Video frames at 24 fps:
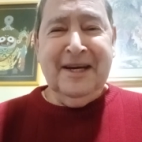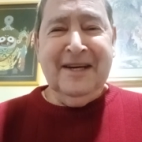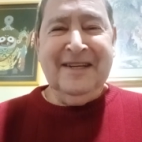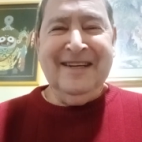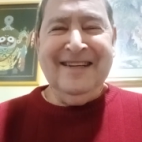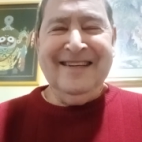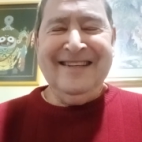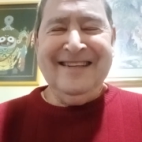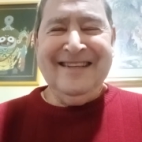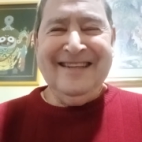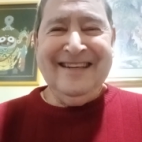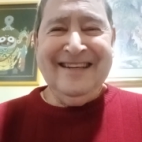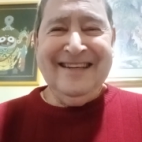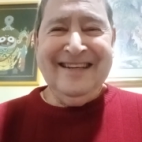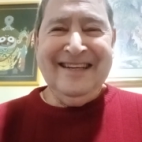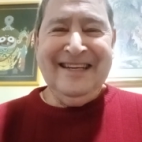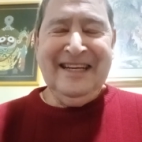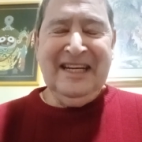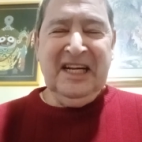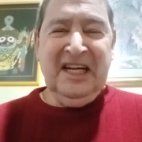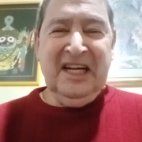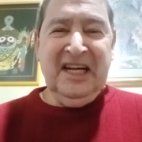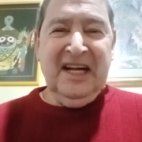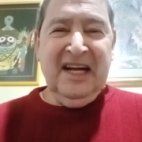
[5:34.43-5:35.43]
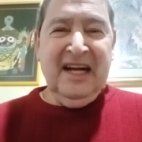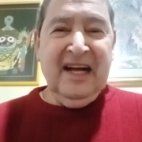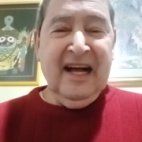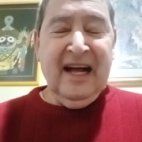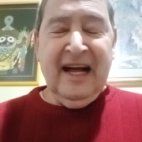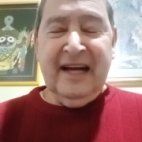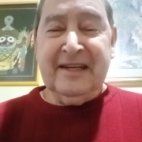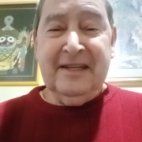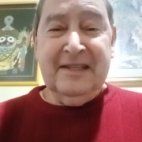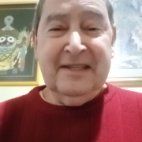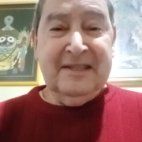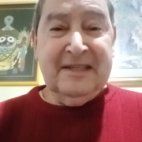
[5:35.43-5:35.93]
say it.
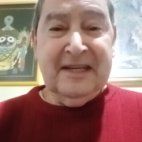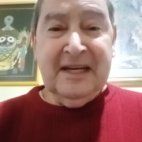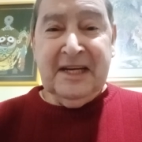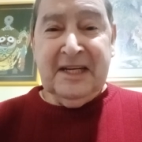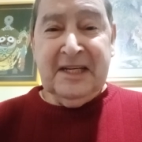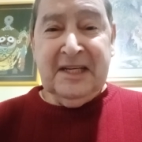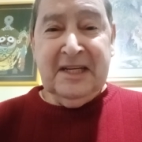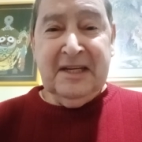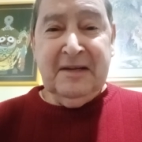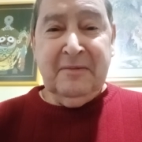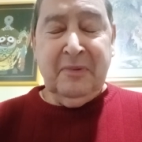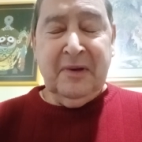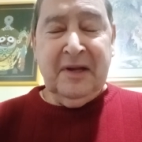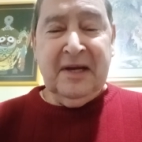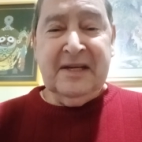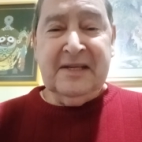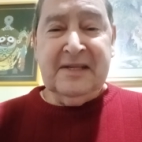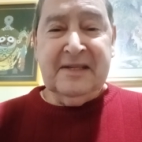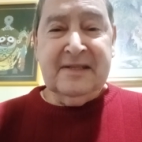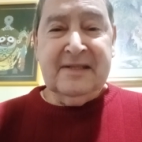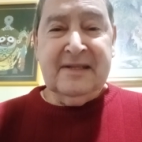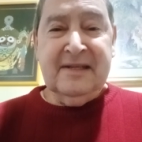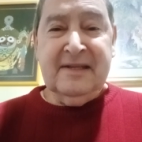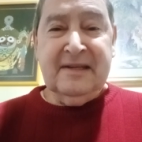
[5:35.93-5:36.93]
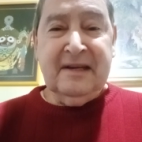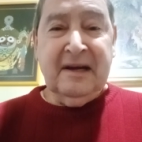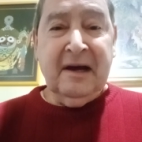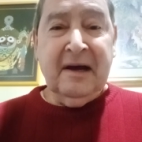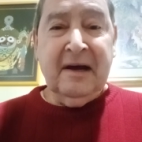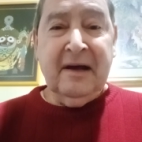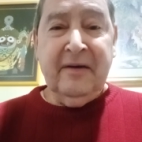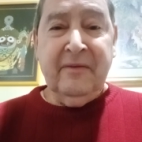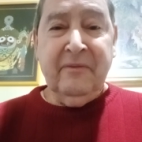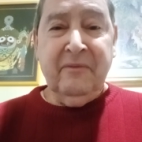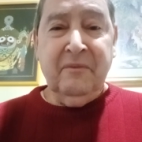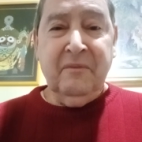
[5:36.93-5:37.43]
I can say it any place, any
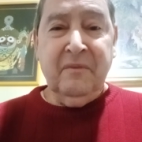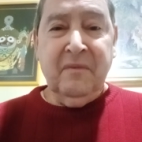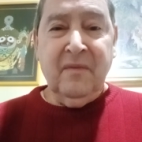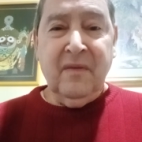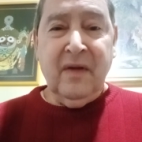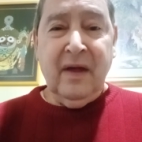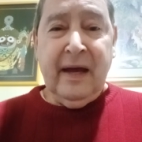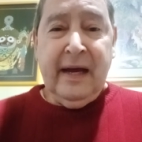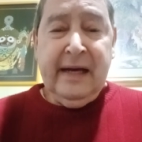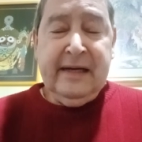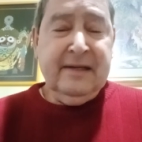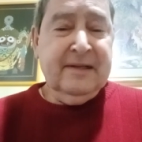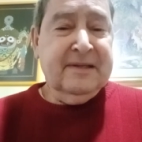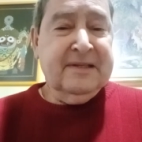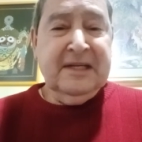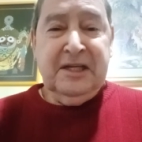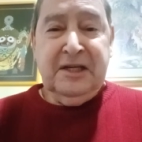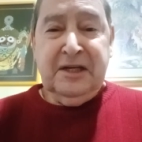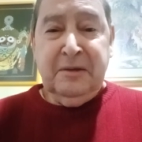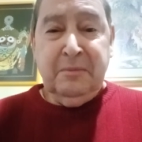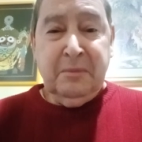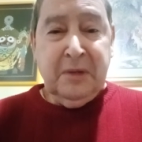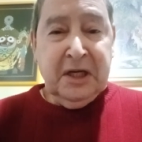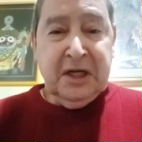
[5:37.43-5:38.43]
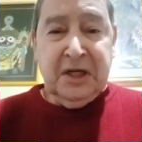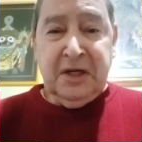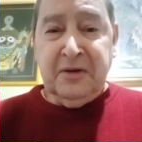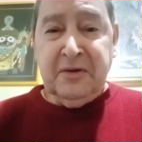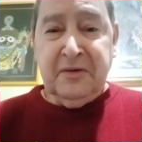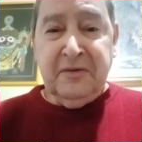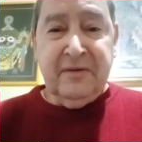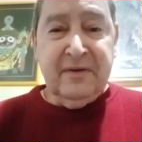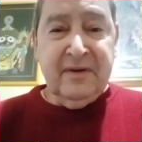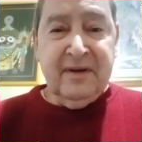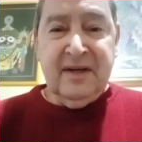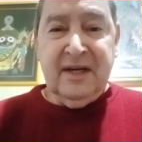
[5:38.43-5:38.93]
time. I can say it on my
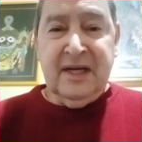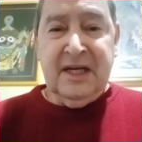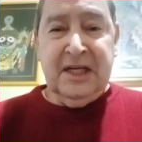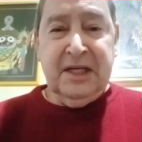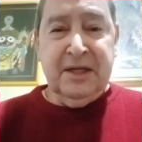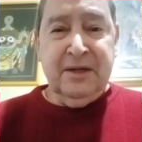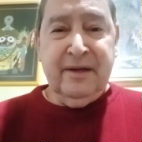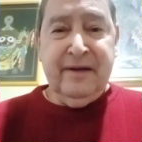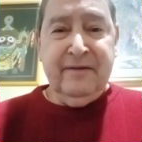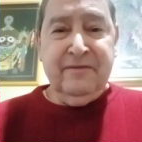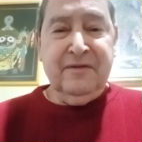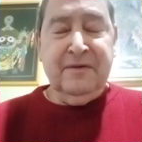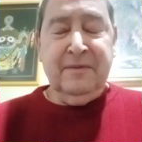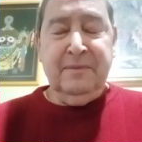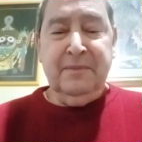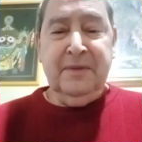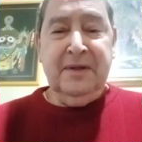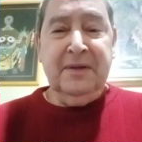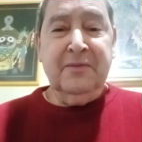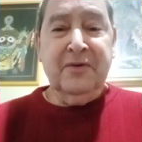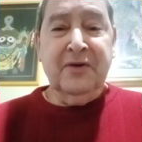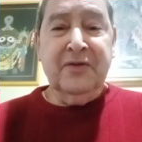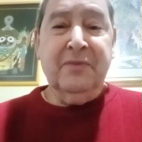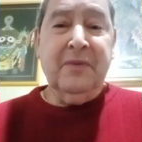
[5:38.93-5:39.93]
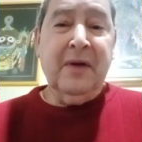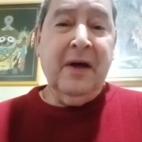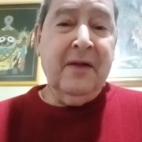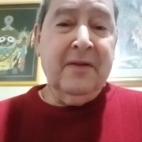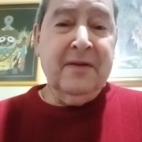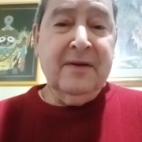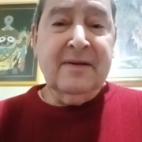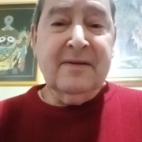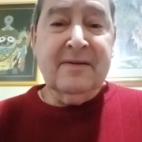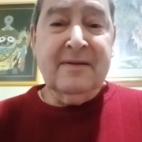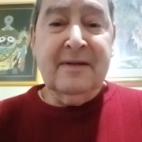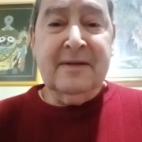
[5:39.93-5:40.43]
own. I don't have to be with
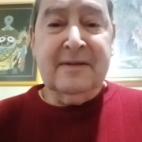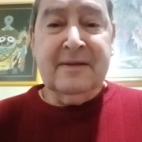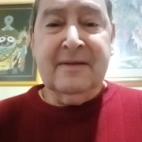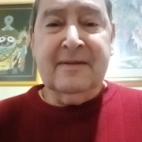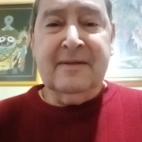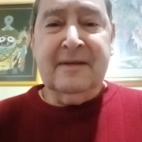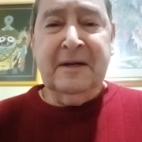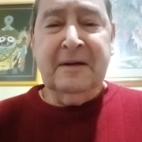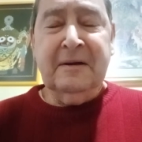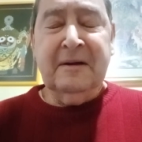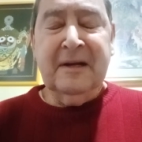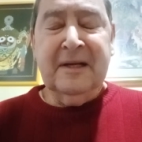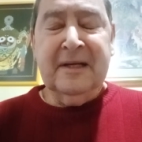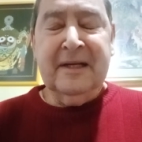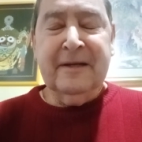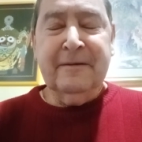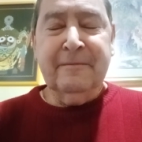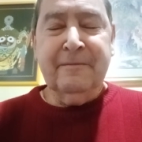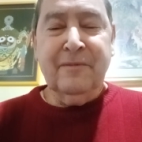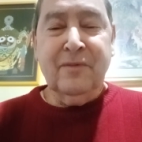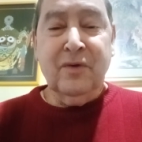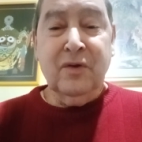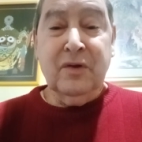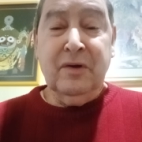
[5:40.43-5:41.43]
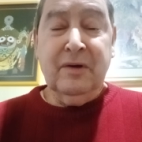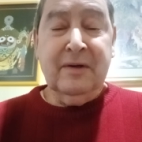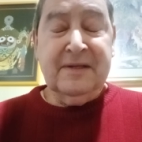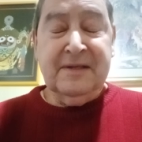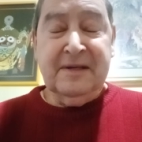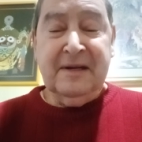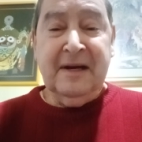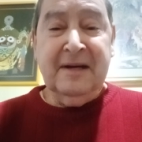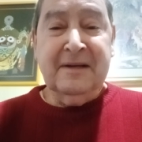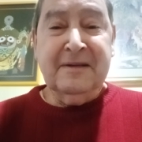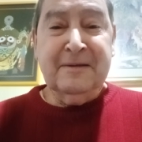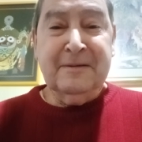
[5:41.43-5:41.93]
others necessarily, although
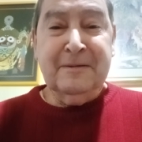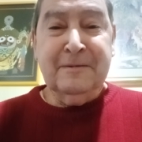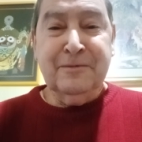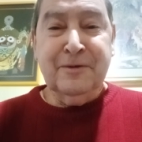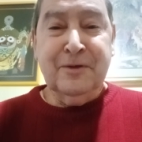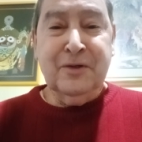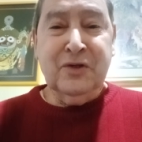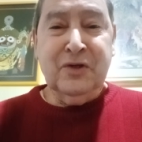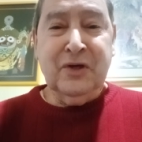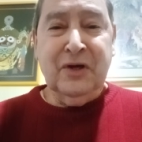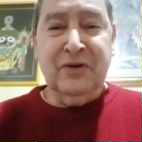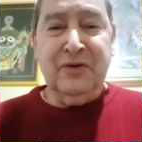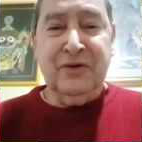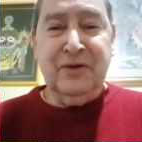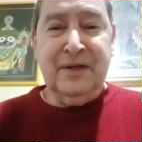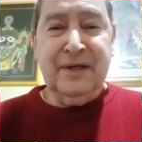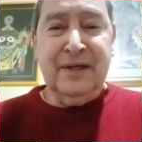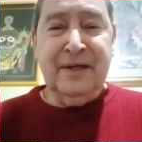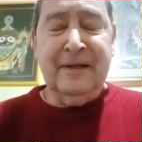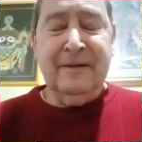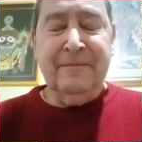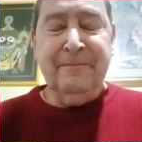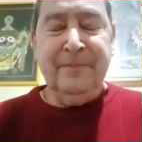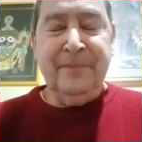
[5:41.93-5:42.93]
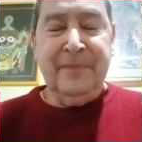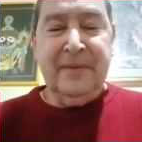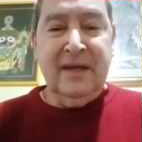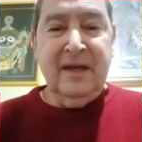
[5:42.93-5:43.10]
it's nice to chant together.